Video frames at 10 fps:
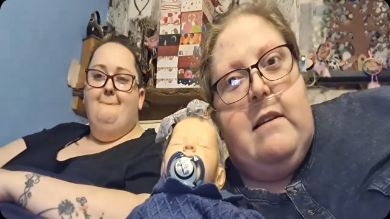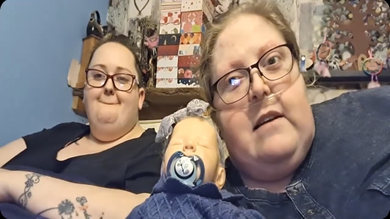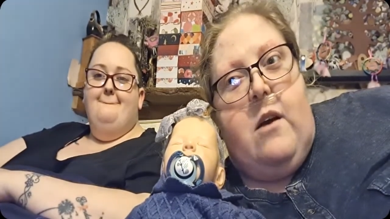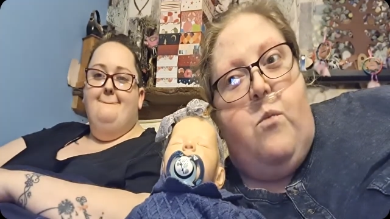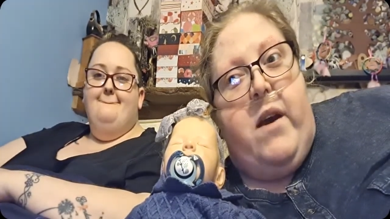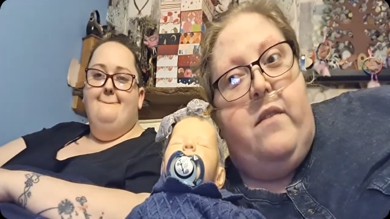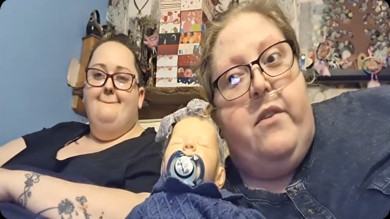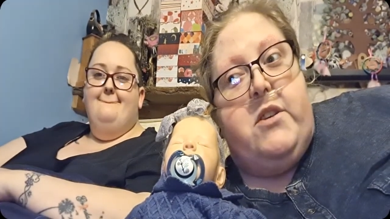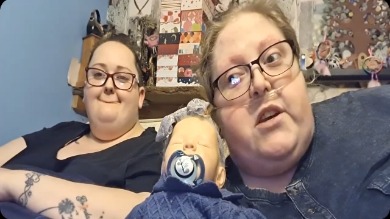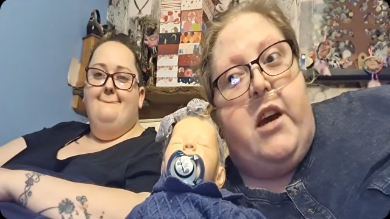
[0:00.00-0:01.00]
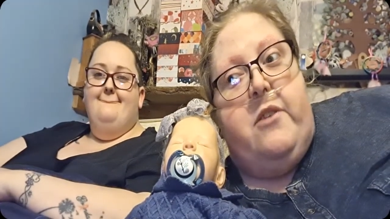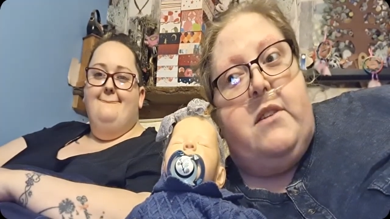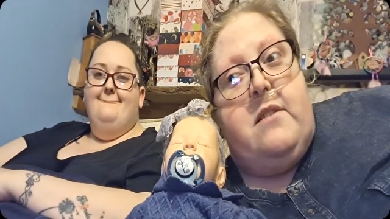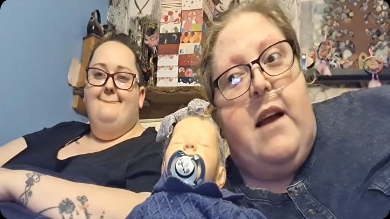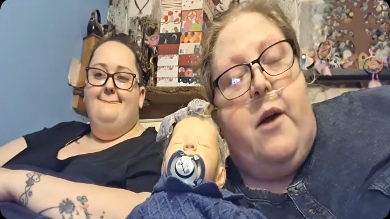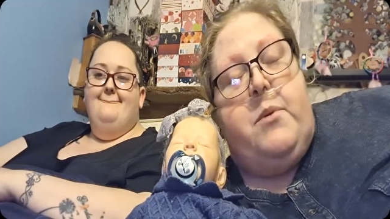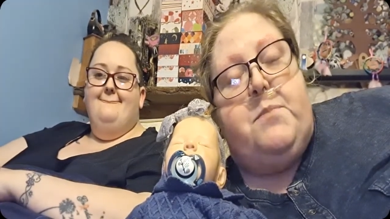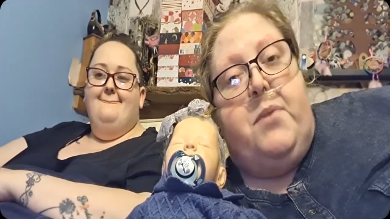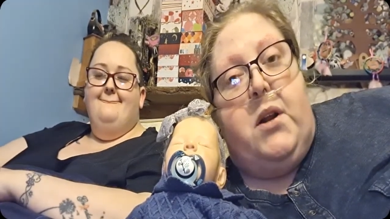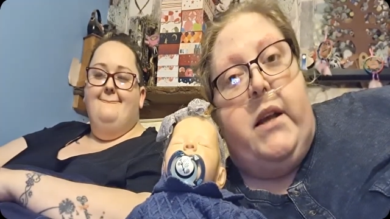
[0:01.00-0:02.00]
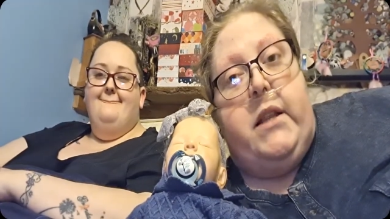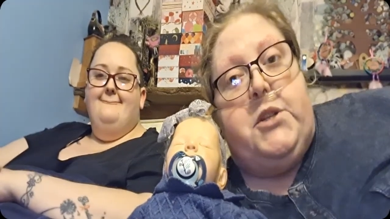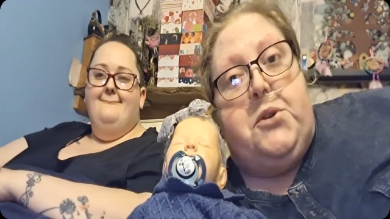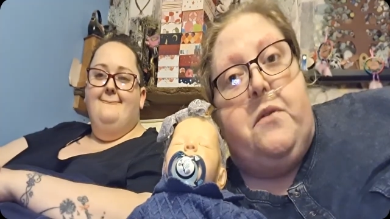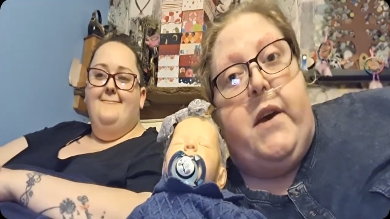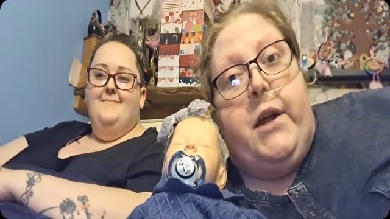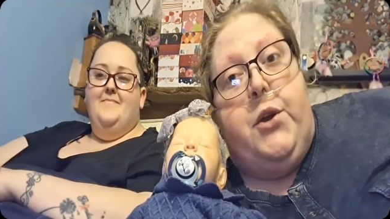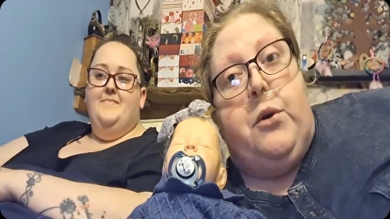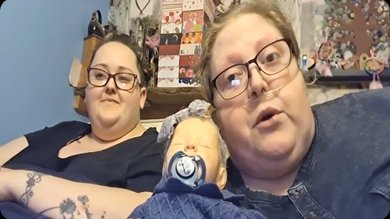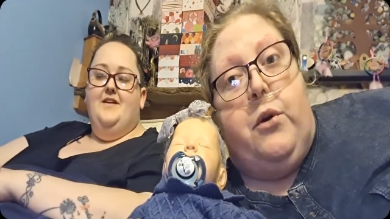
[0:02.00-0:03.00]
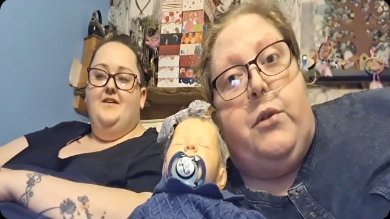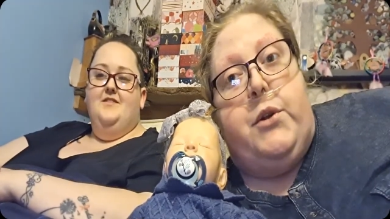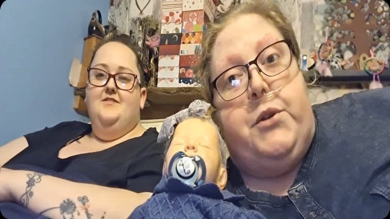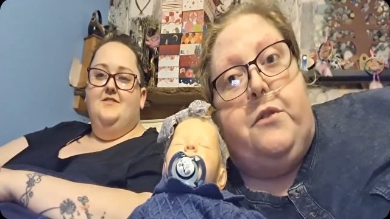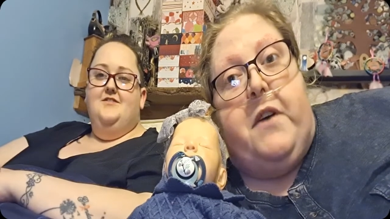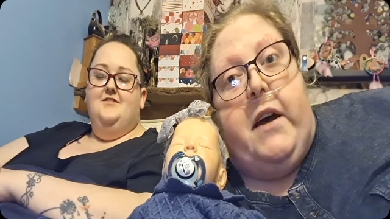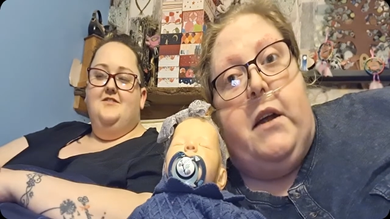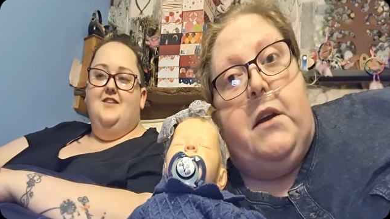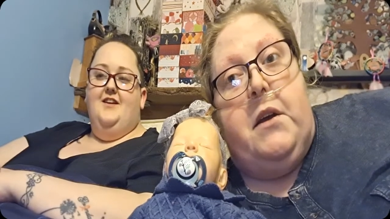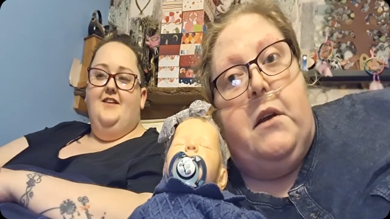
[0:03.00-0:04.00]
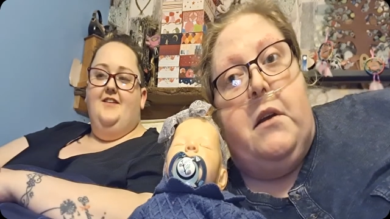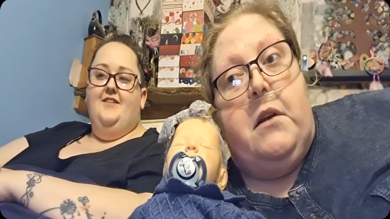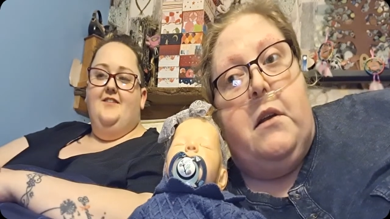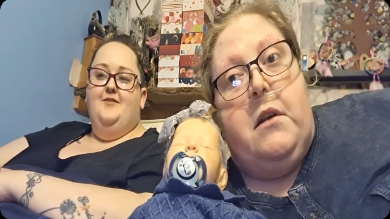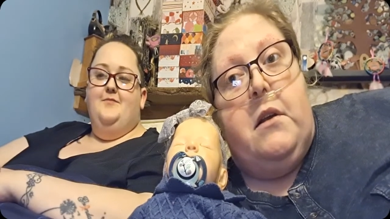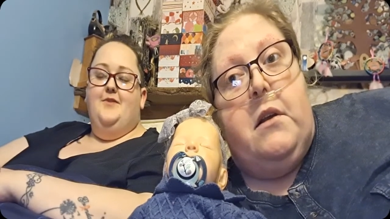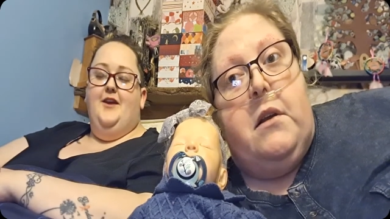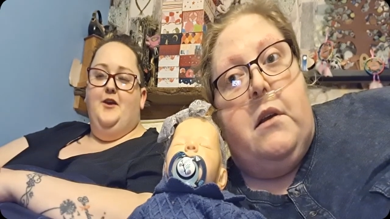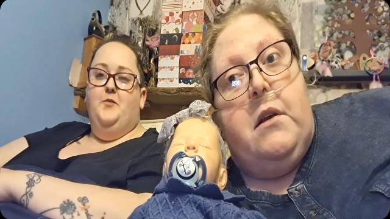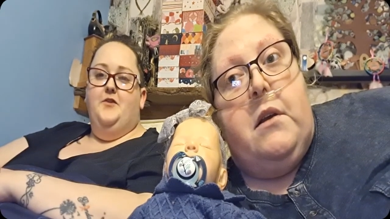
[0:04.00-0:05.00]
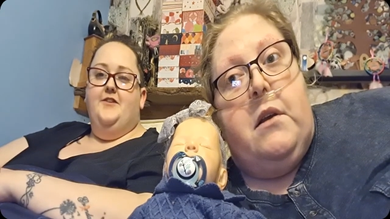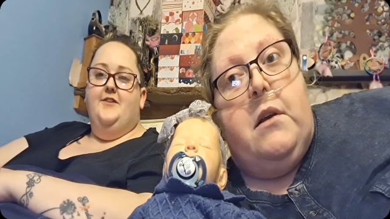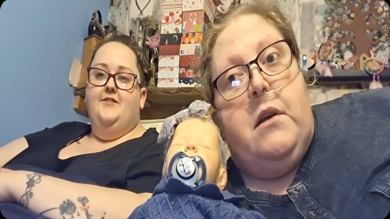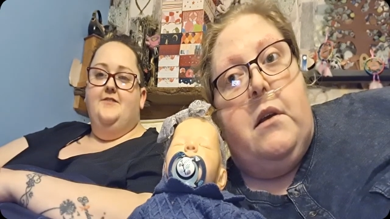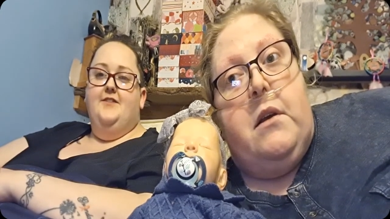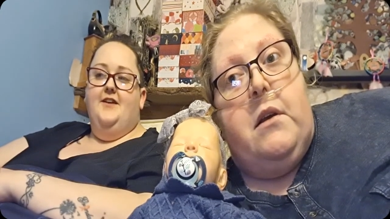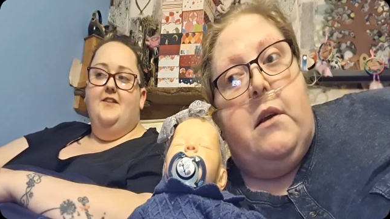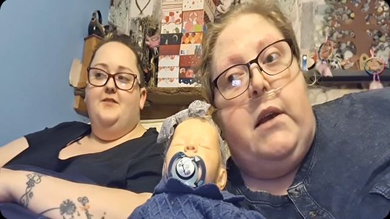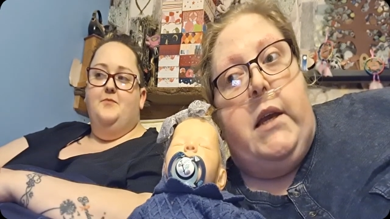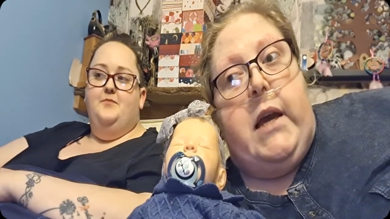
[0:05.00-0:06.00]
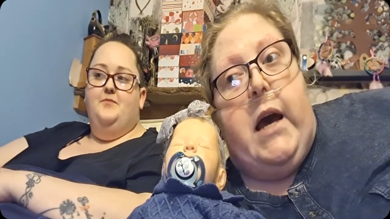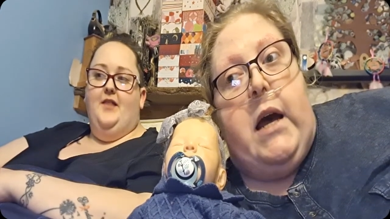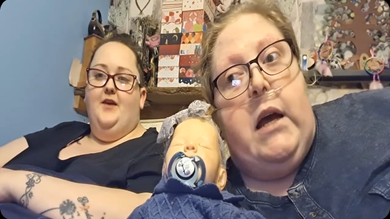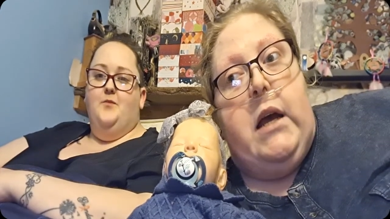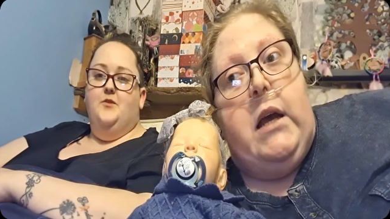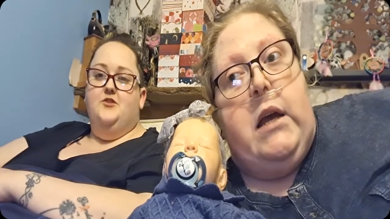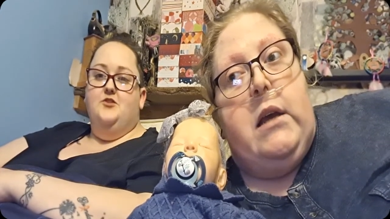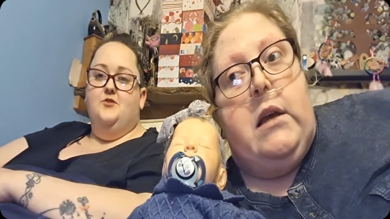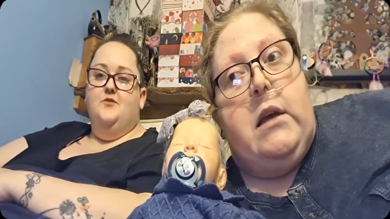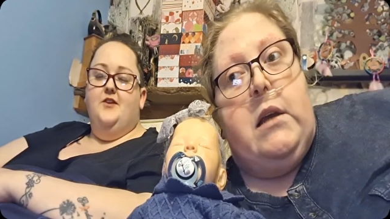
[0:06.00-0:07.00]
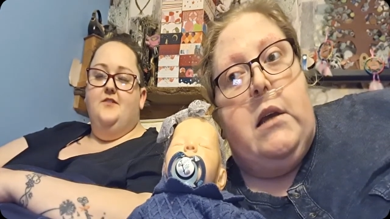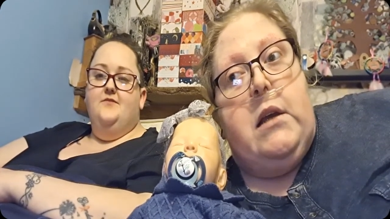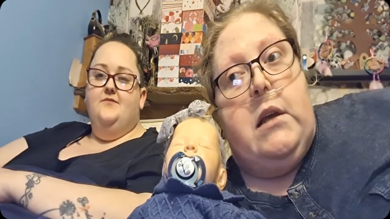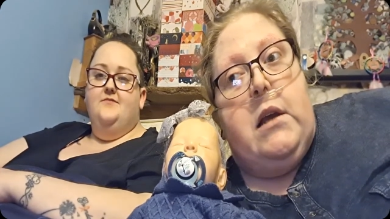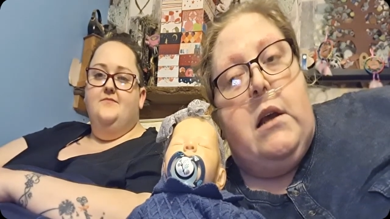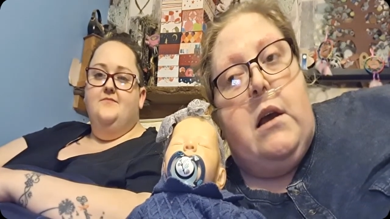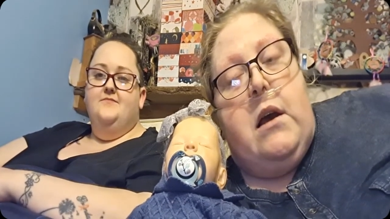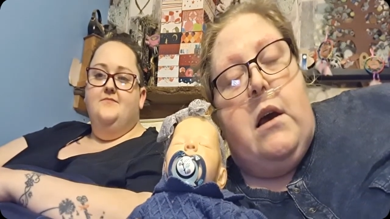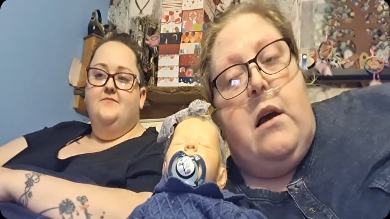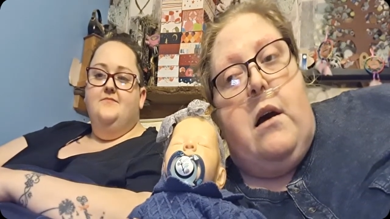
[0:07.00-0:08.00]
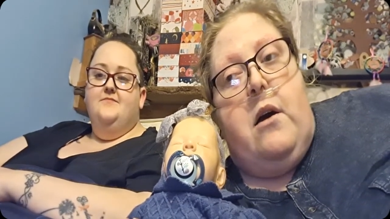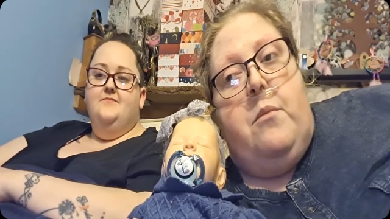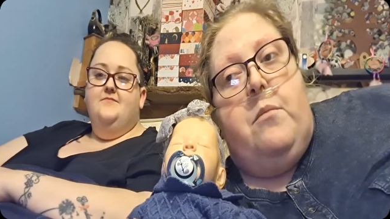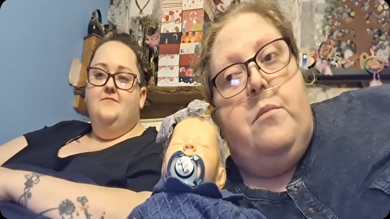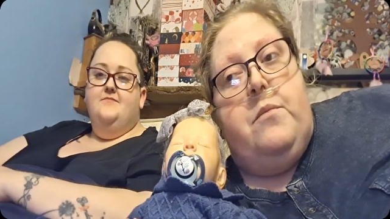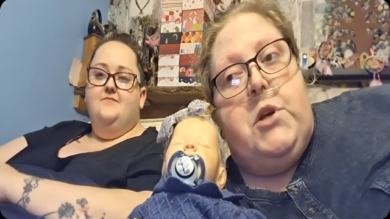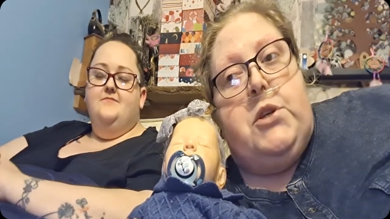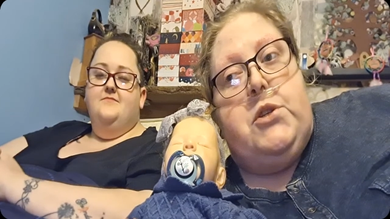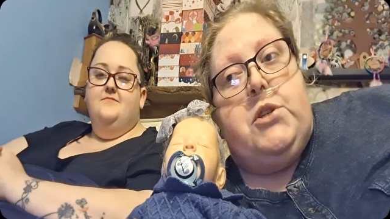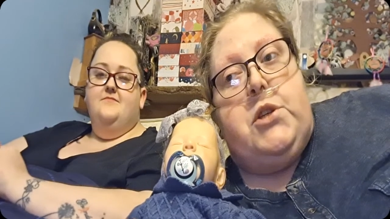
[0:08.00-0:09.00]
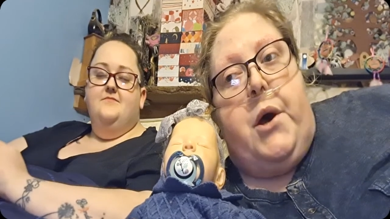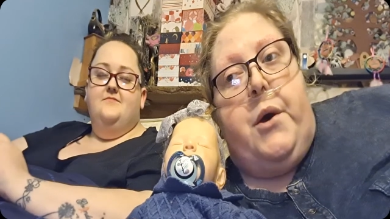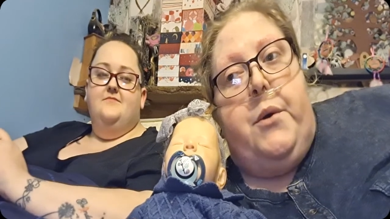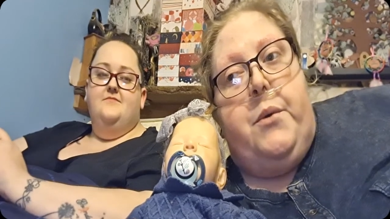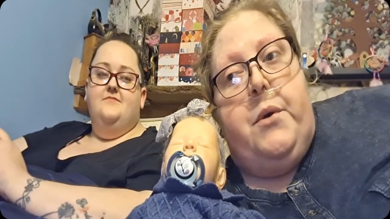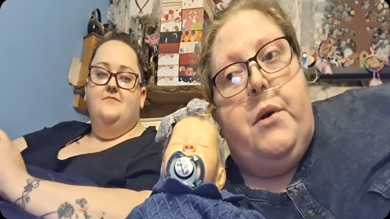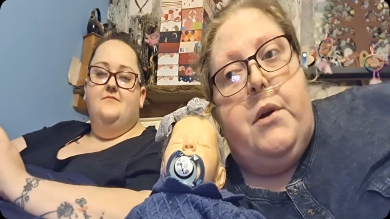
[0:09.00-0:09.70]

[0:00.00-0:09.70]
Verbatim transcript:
Speaker 1: I'm waiting for you to go. I was pulling the duvet and you're on the duvet. She's
Speaker 2: like playing with it, like yeah. playing with the duvet.
Speaker 1: Um, so